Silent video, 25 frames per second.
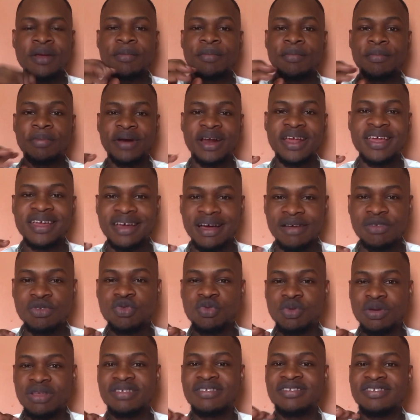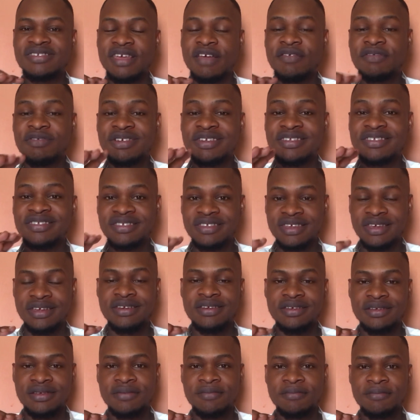bring out 27 seed